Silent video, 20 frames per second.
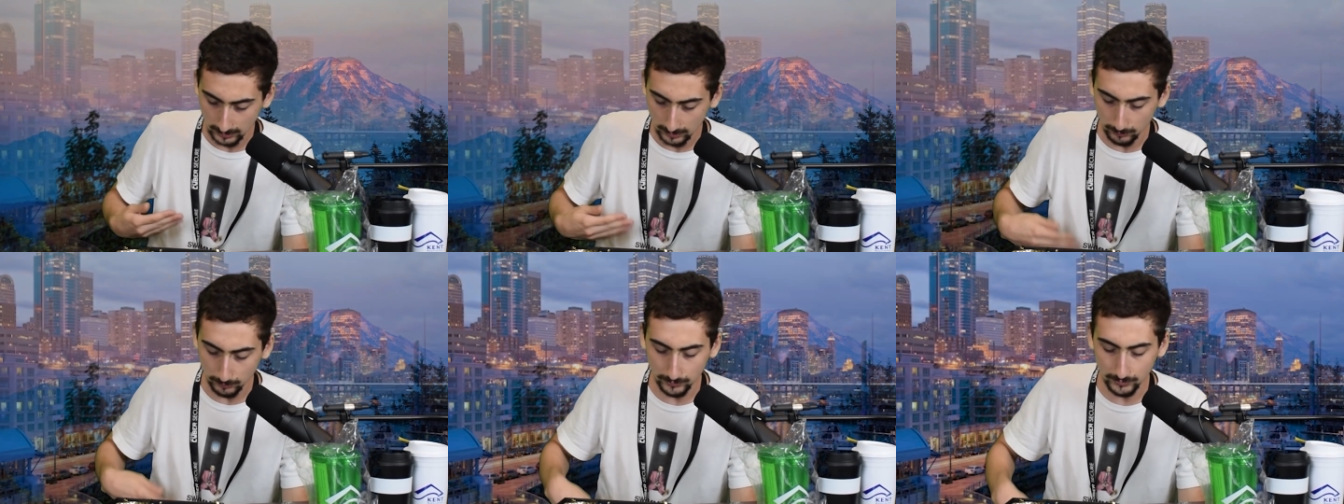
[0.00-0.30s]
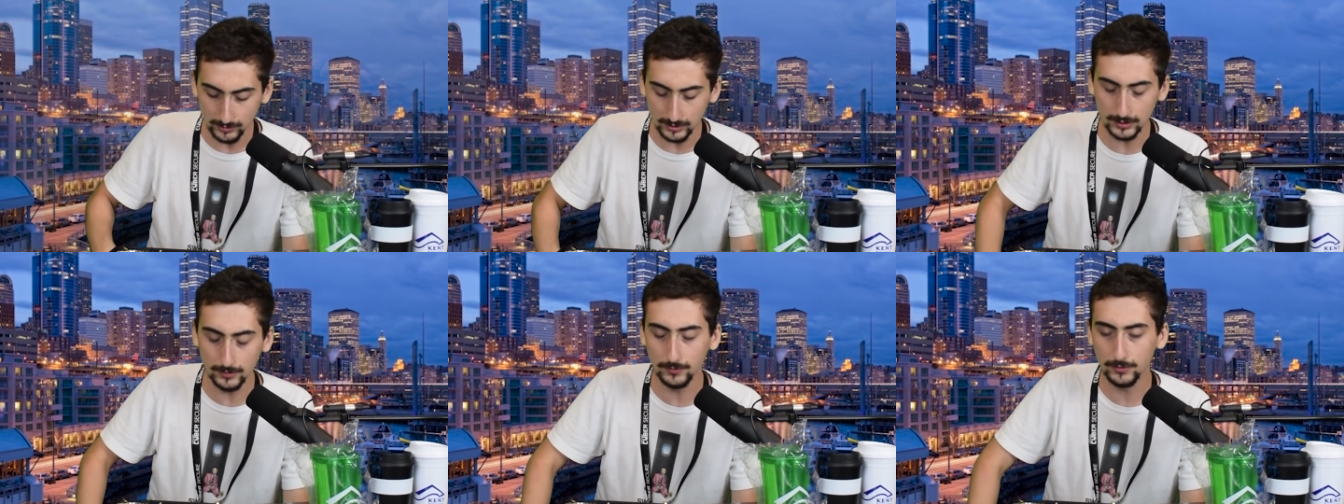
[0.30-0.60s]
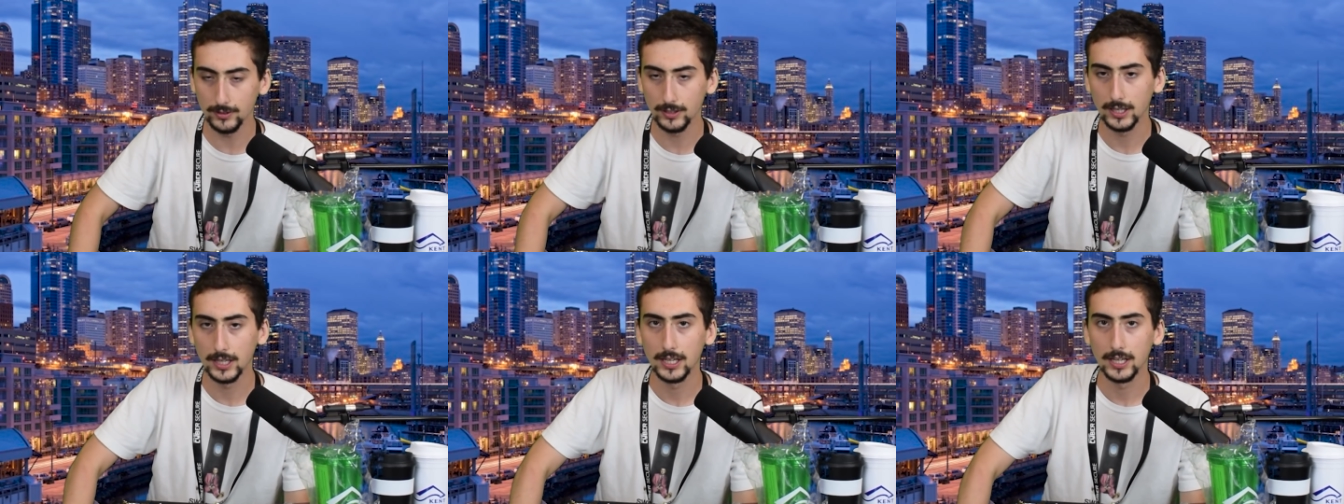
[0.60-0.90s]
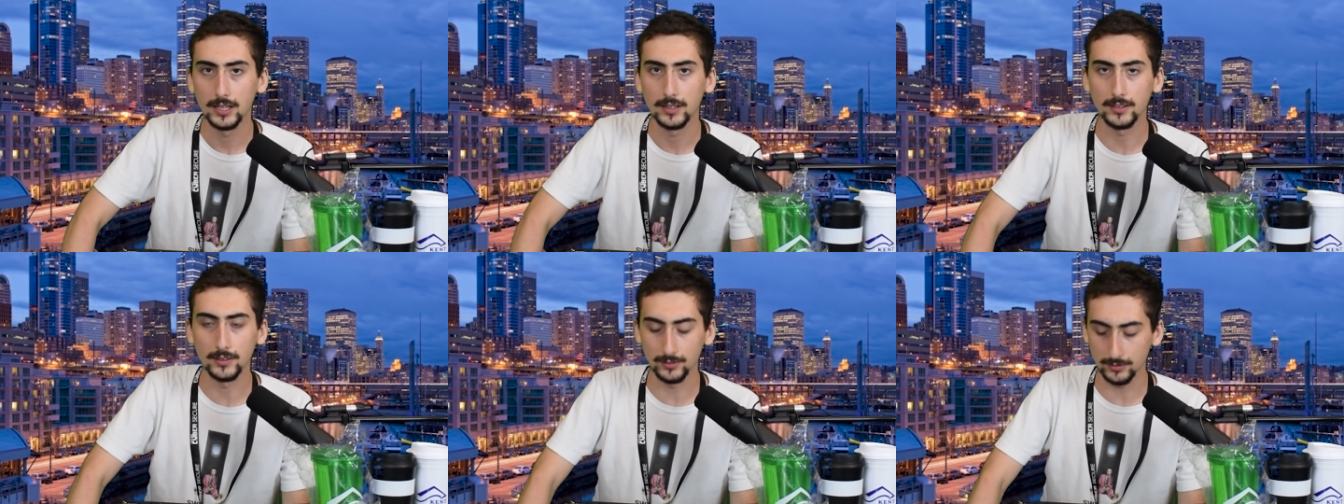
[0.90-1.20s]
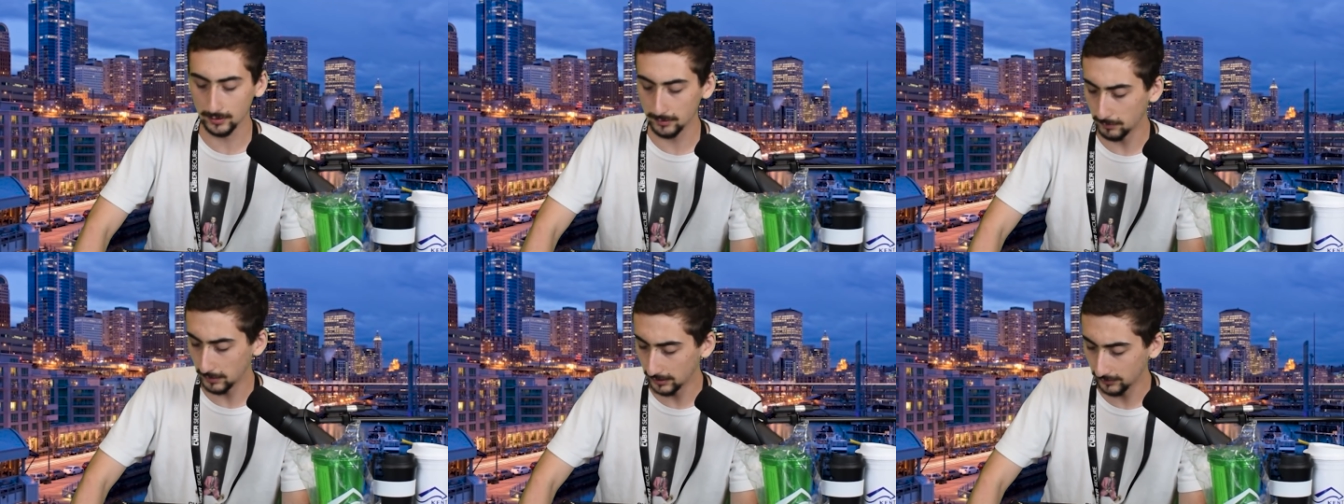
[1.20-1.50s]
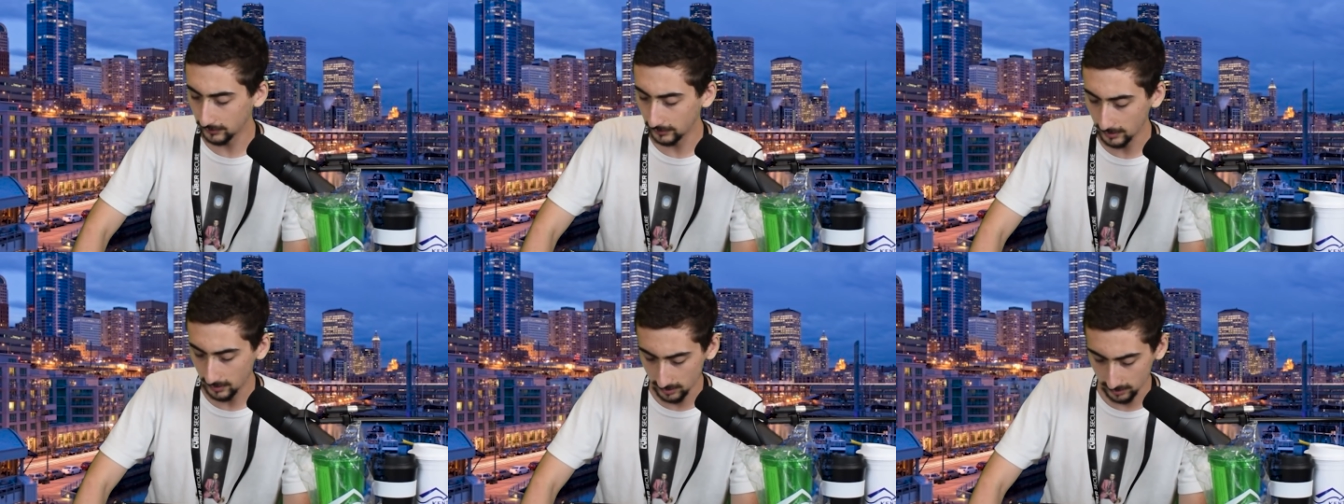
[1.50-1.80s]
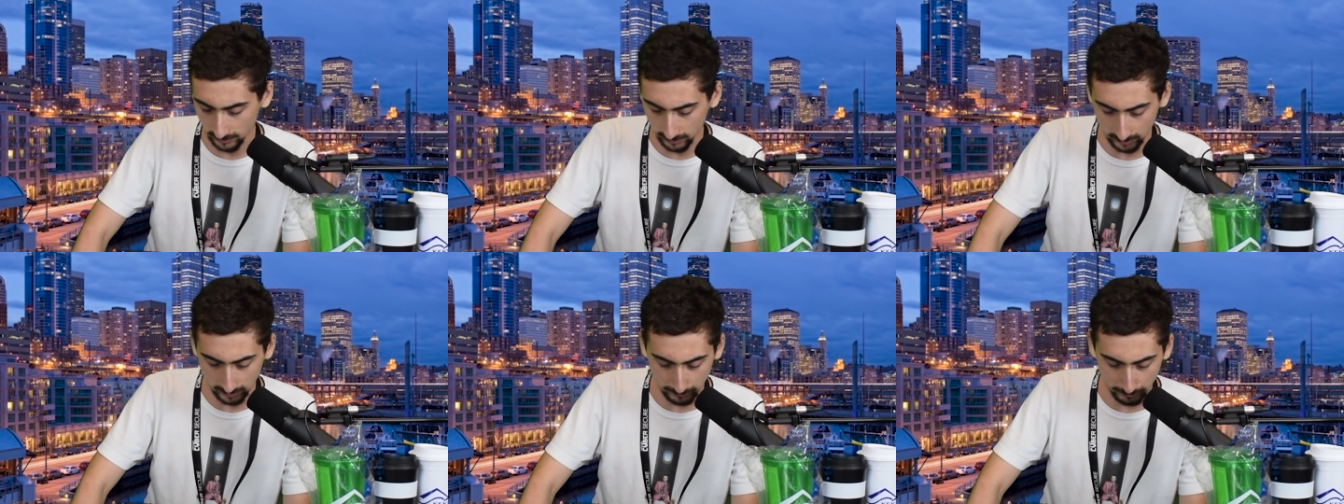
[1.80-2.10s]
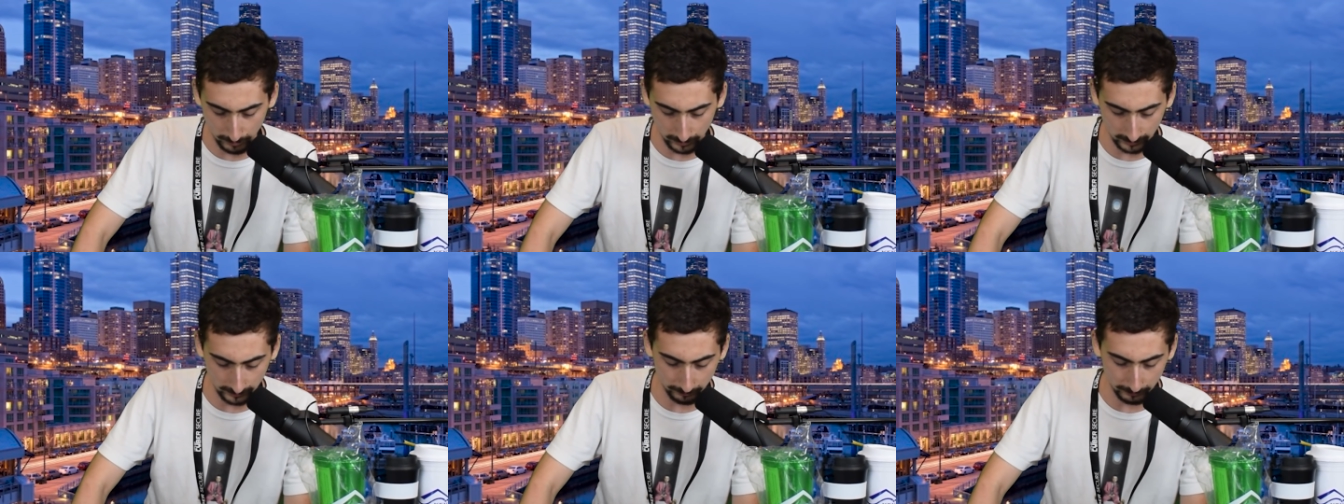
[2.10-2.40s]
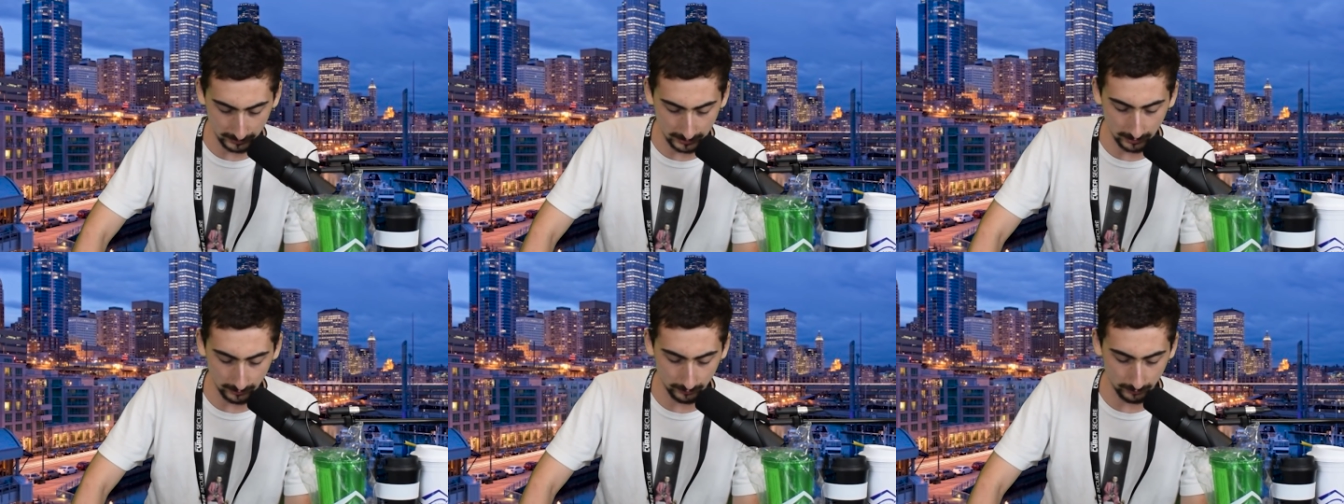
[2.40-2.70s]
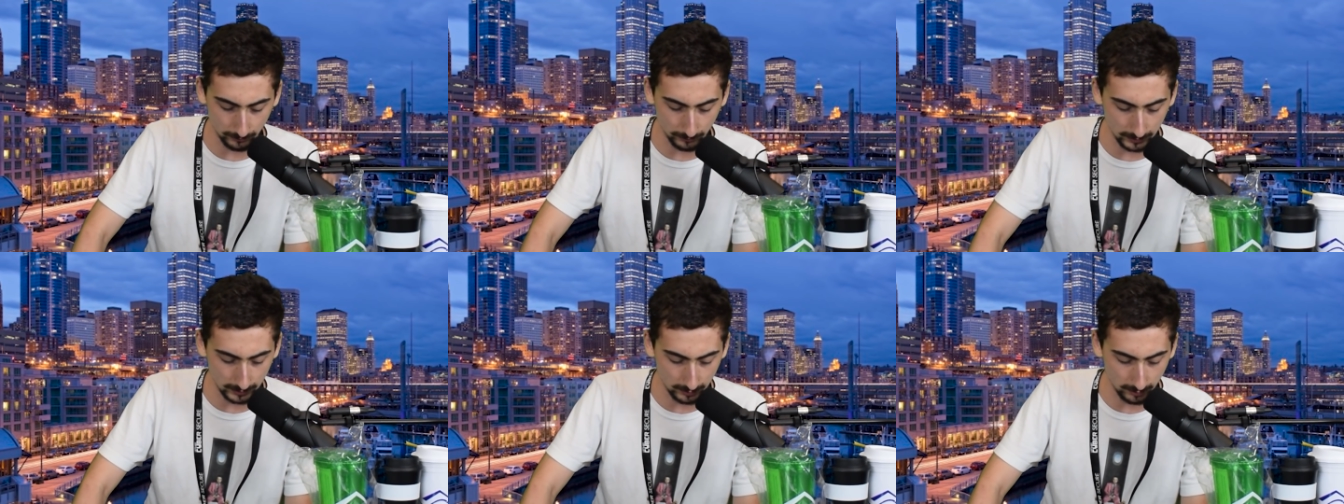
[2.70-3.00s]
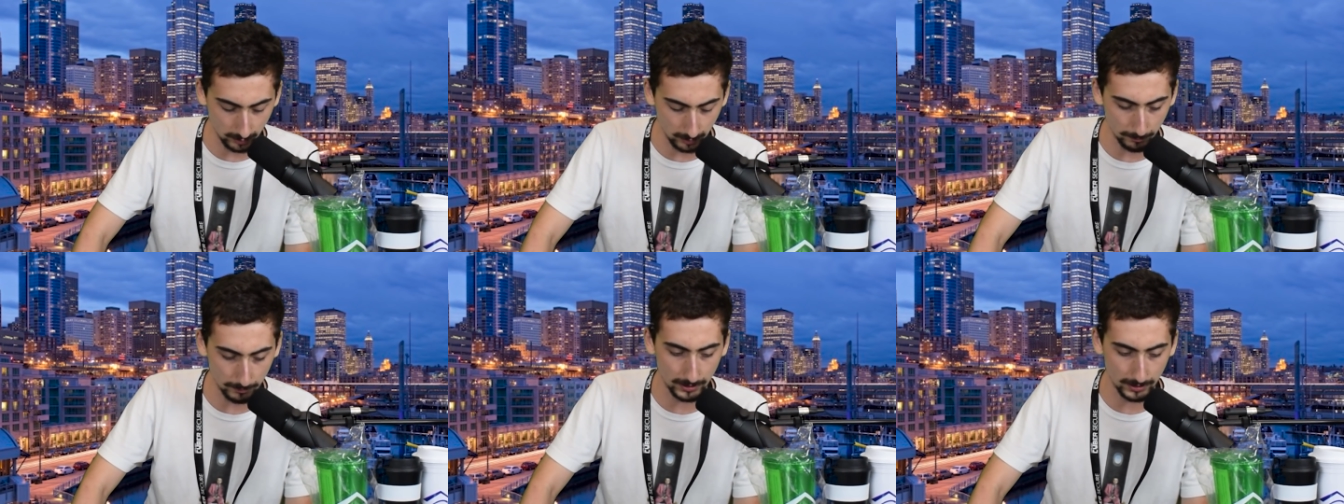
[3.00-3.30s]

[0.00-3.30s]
receive this amazing honor, but because of the current